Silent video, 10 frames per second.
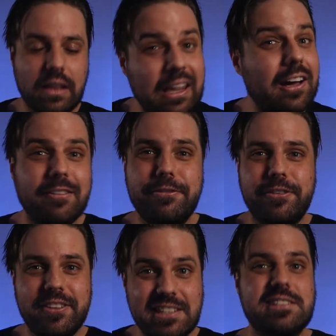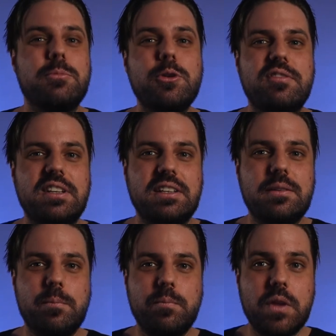love this movie,
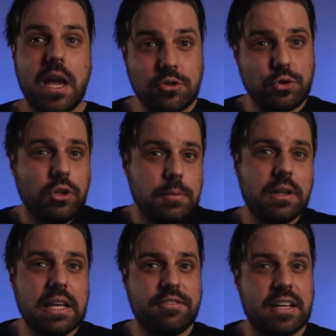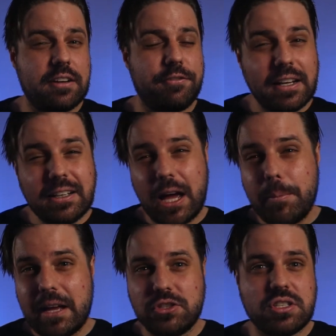and truly believe that if it had
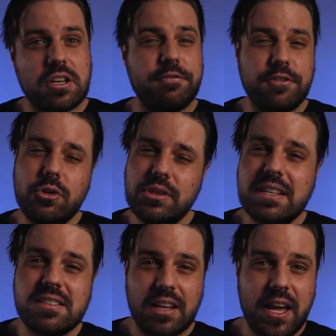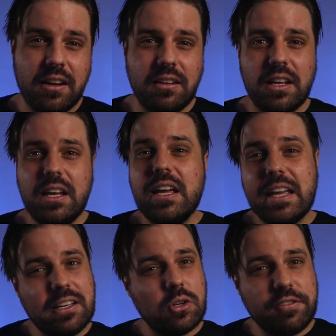come out just a few years later,
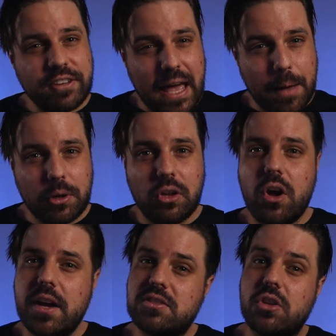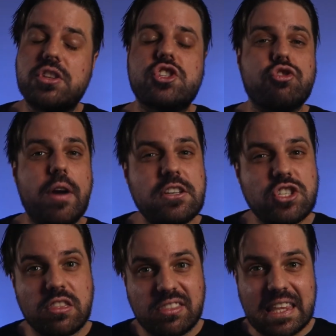it could have capitalized on the
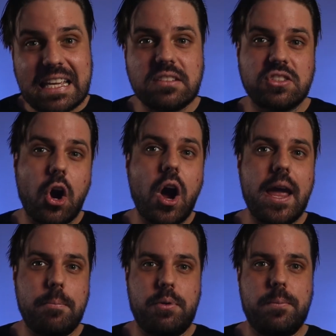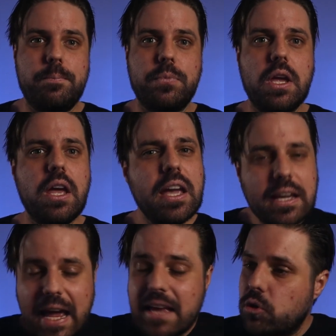Stranger Things hype.
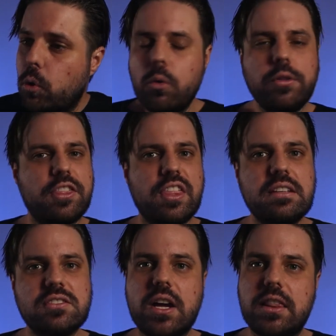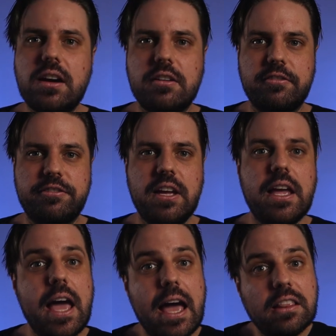It has all the things I love,
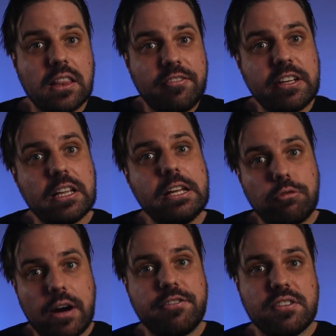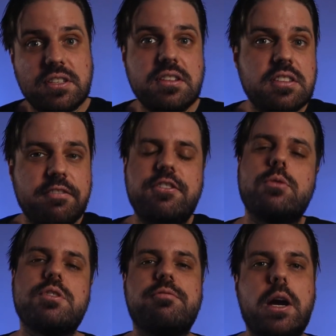and lovingly references the
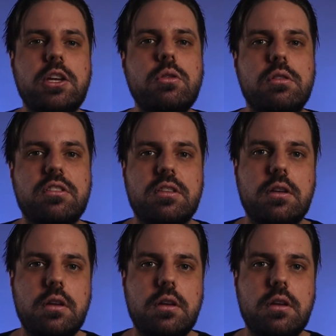films of my youth.